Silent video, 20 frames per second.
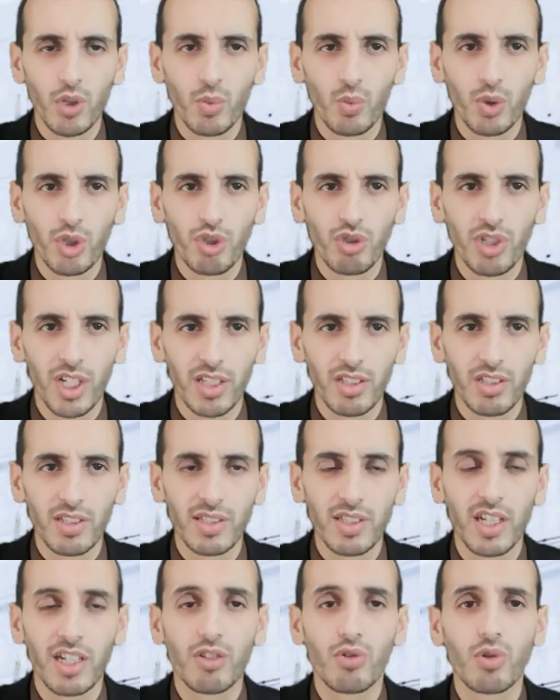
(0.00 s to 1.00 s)
We should
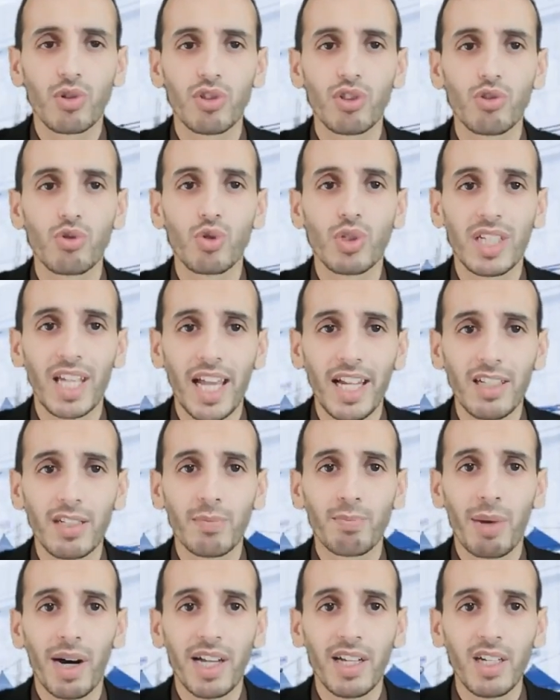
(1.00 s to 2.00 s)
understand in order to gain the
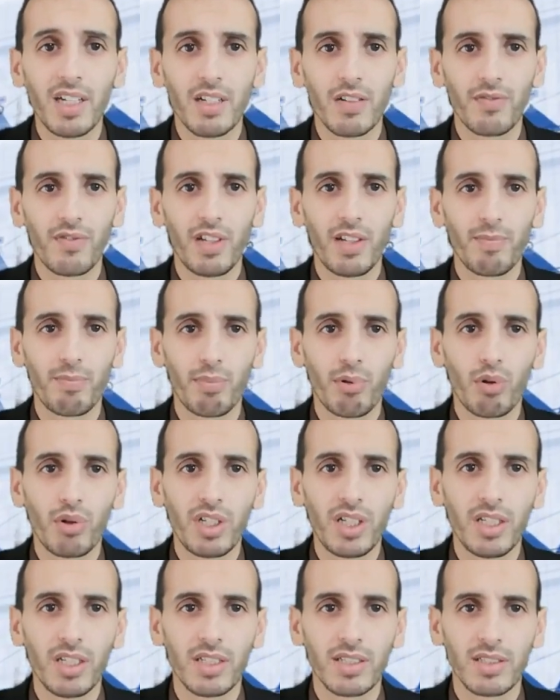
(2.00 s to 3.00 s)
buy-in of
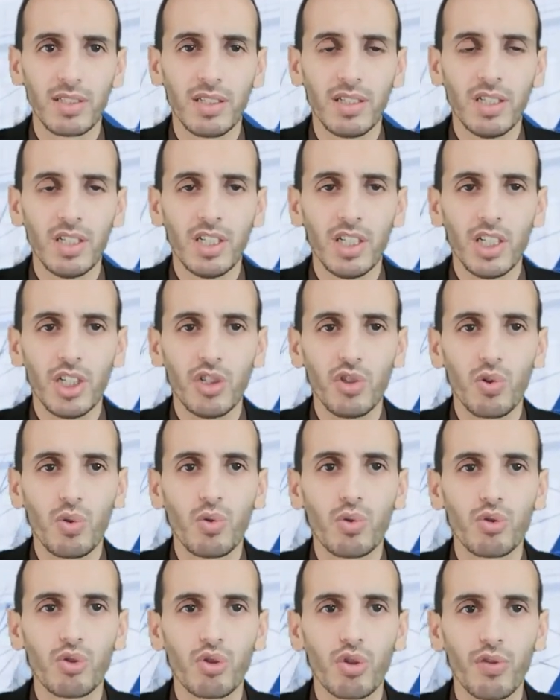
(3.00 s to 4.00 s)
employees and
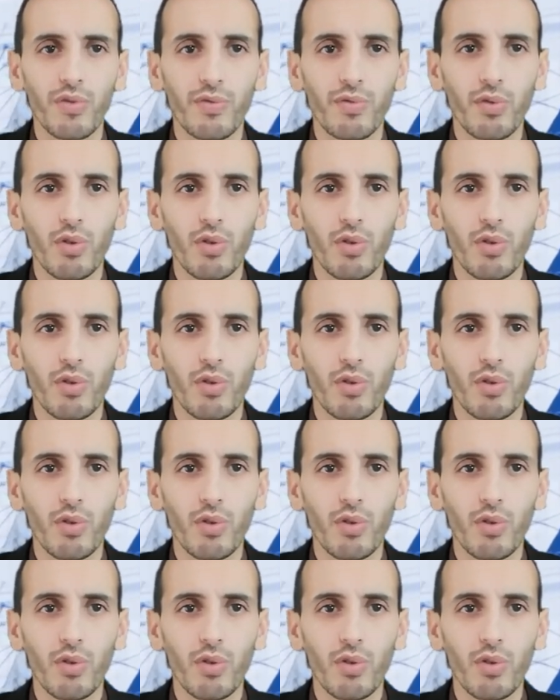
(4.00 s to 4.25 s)
also